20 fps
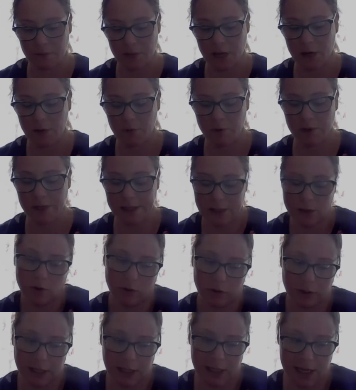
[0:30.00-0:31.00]
And really you
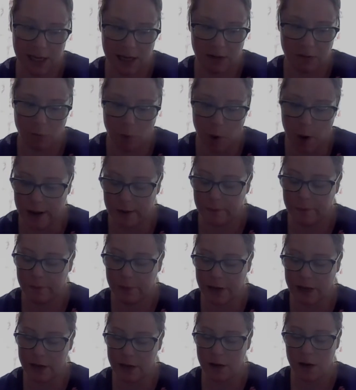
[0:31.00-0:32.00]
only need one,
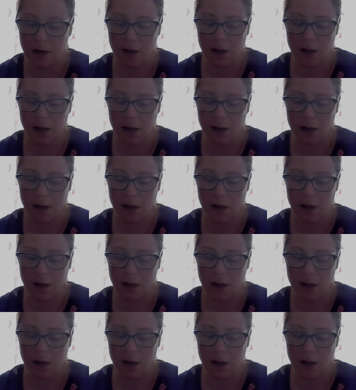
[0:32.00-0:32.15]
but